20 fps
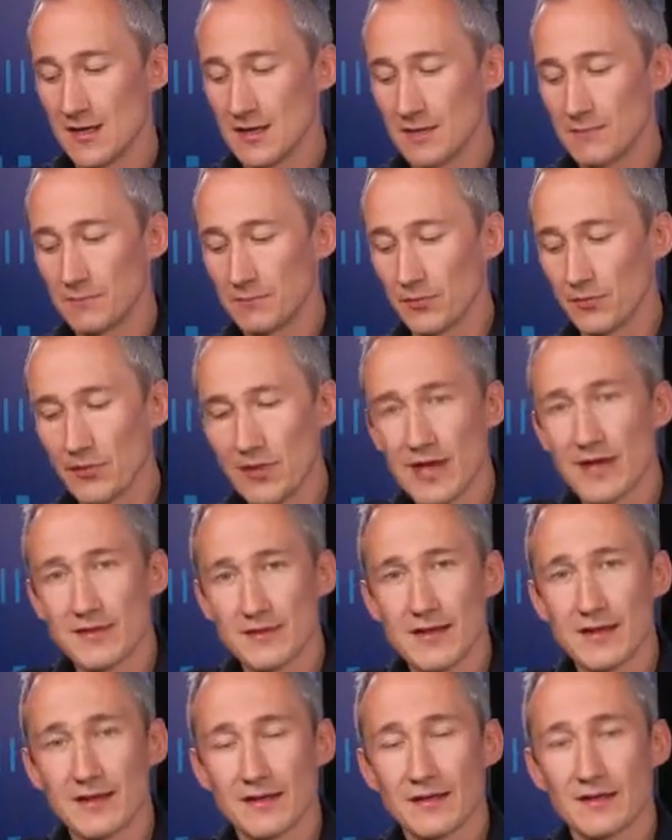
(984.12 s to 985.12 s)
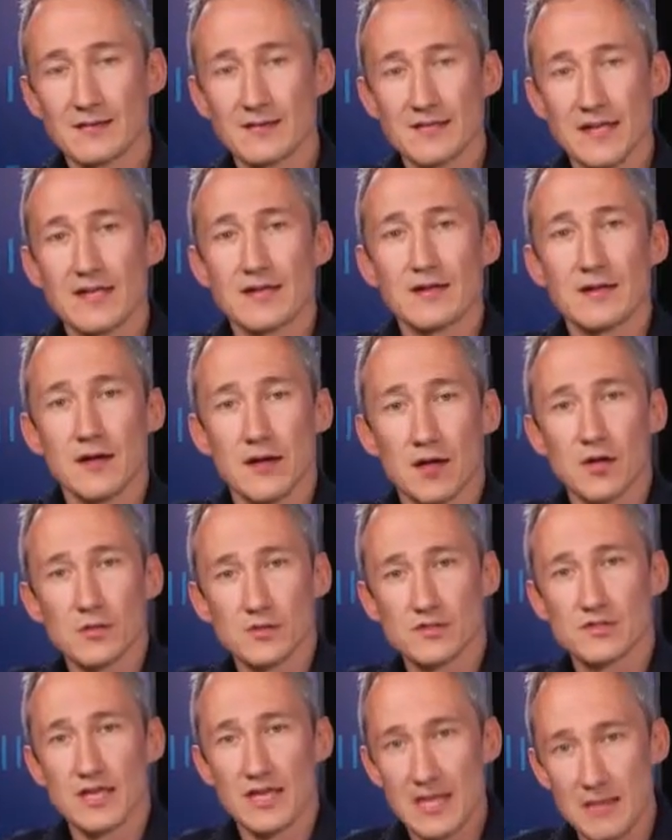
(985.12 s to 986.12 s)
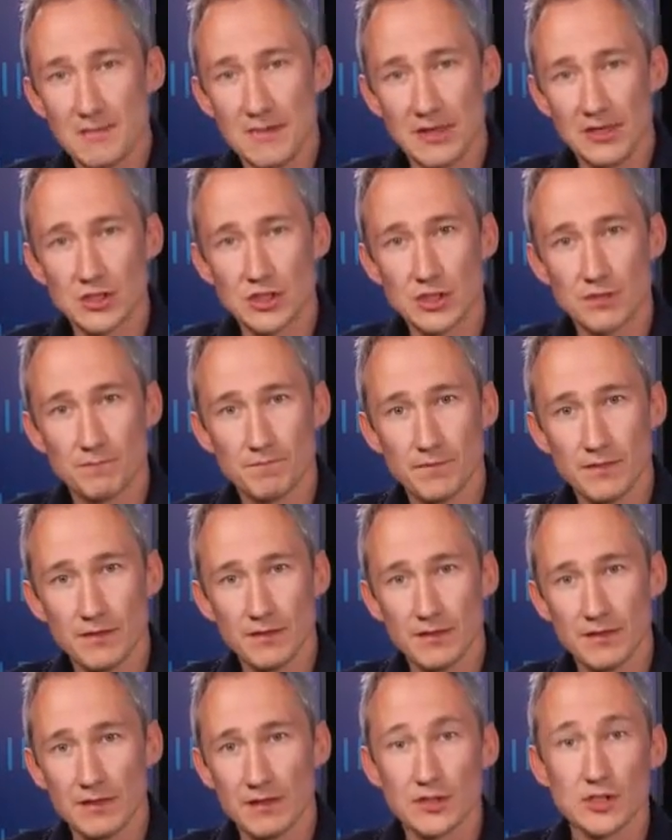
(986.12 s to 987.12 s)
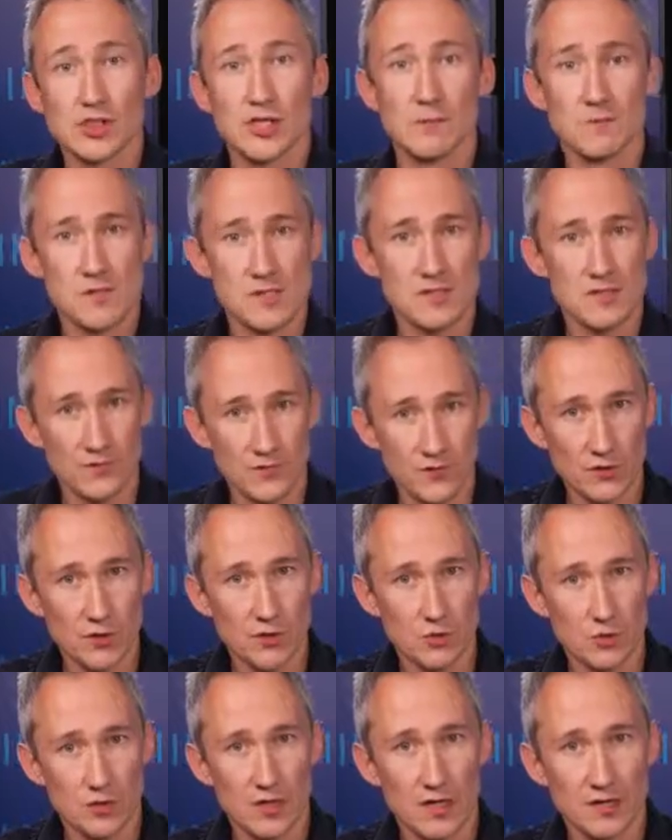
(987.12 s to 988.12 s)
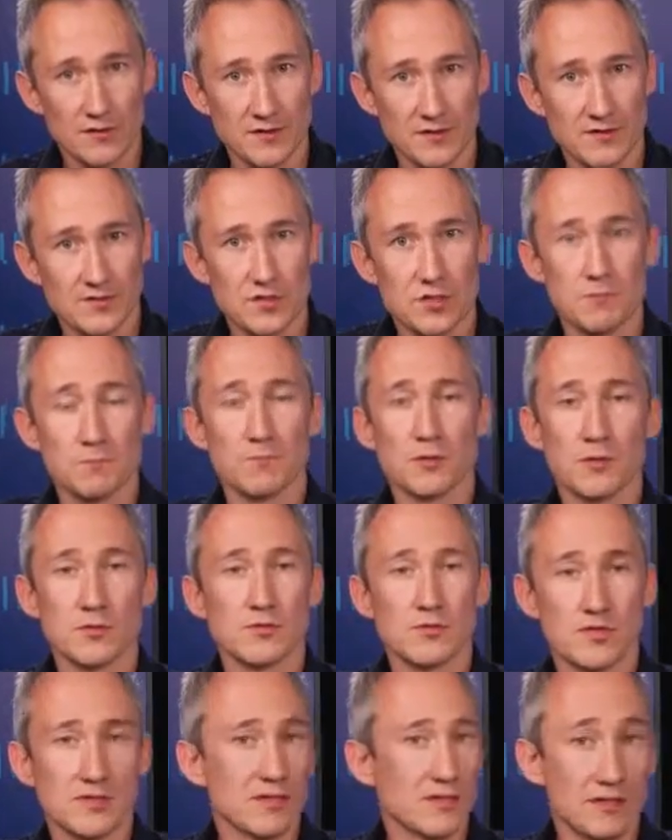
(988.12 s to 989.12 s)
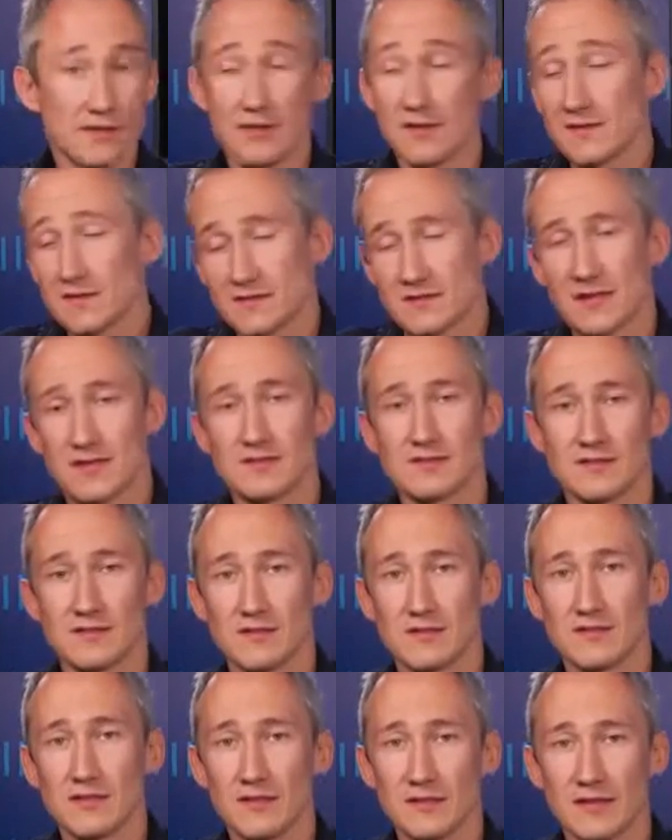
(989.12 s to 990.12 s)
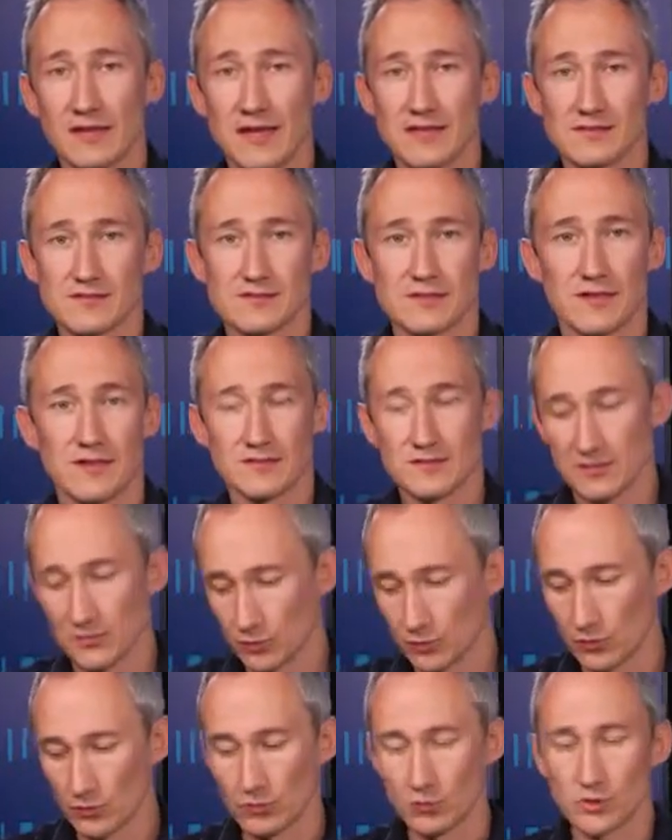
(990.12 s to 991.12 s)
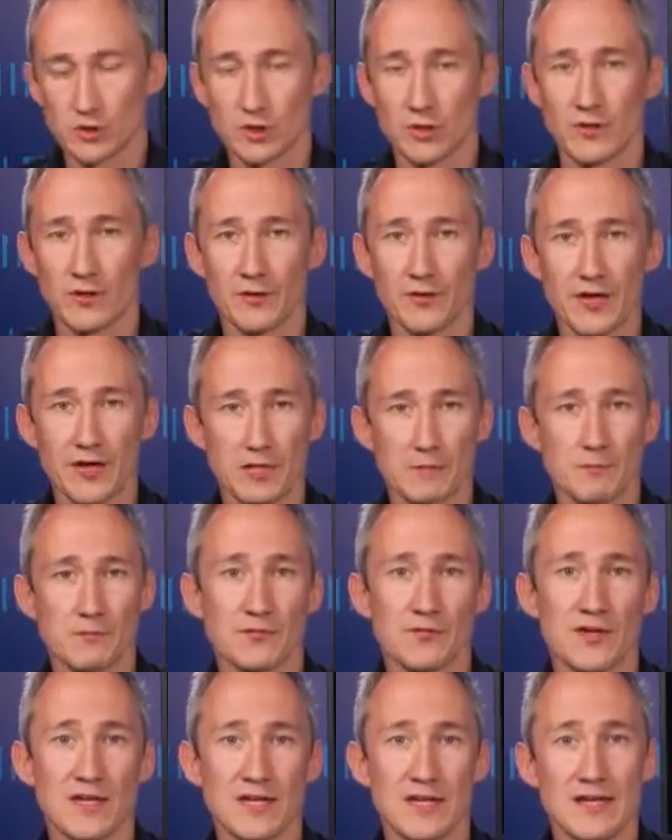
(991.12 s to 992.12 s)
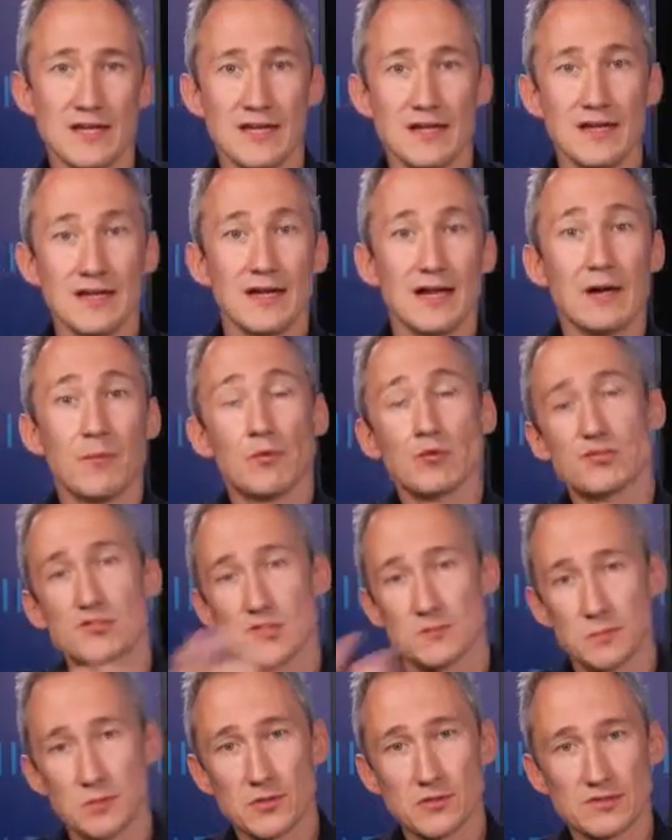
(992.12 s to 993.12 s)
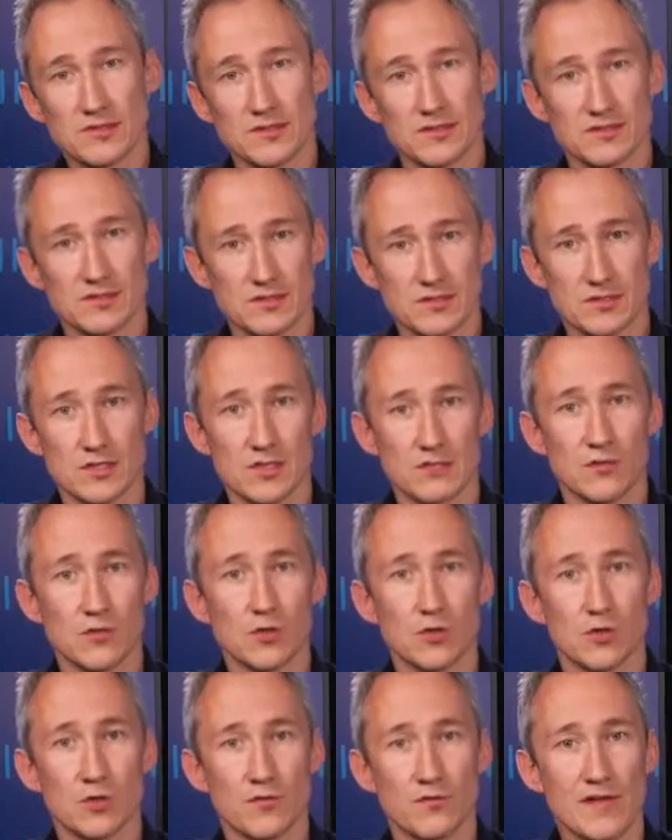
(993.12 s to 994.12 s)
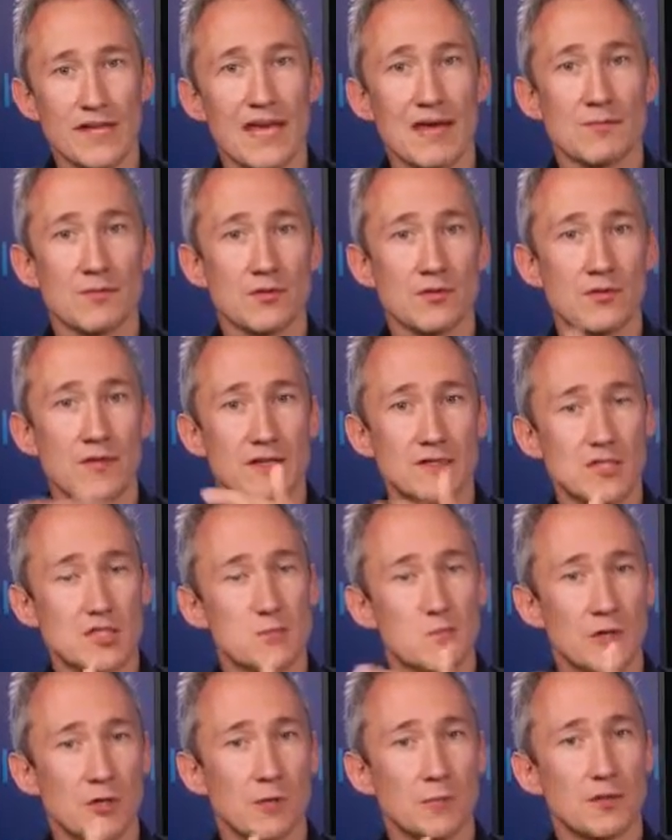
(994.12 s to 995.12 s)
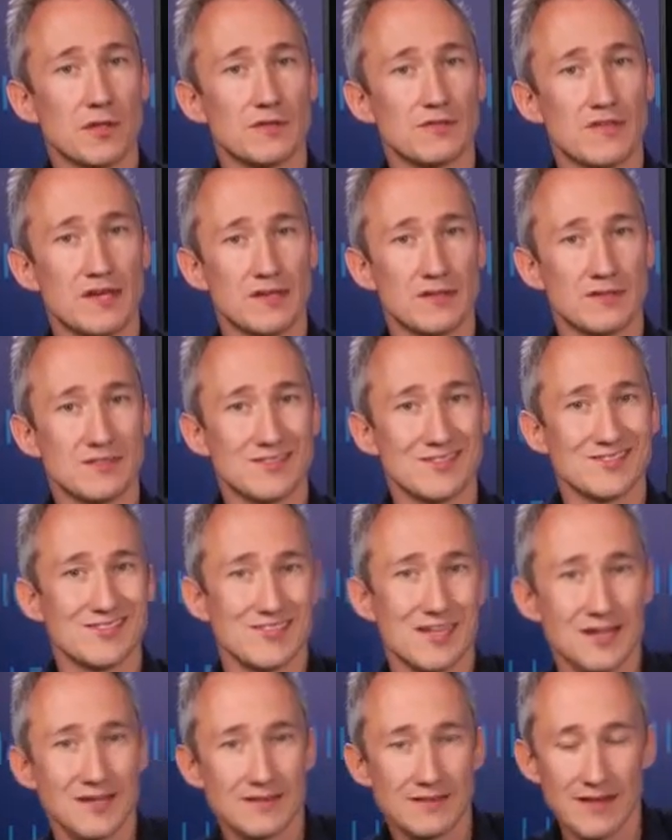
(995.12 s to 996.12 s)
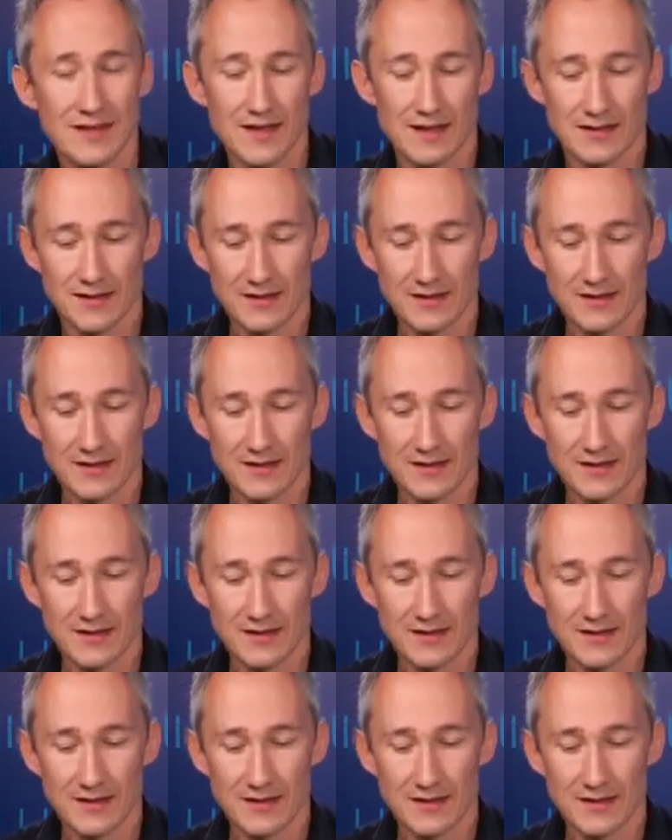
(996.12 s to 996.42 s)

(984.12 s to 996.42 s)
But that container host image, it ships as a virtual hard disk. You boot it, in this case, in a get started, we'll show it on Hyper-V. And once it's booted as a server core VM, you then spin up containers inside there.